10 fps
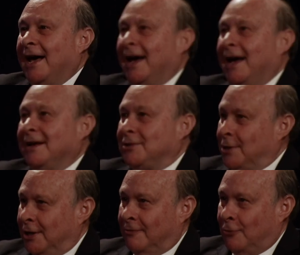as a
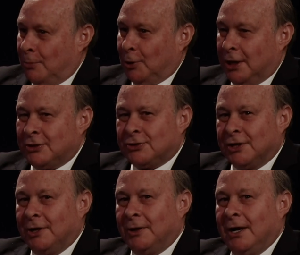le- former
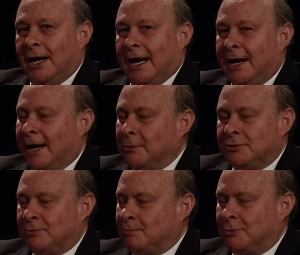legislator, and I
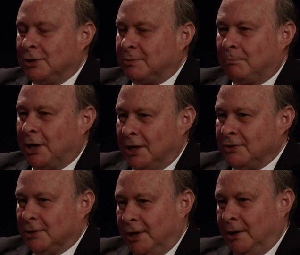was just
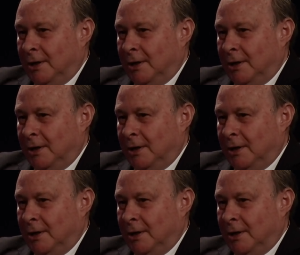puzzling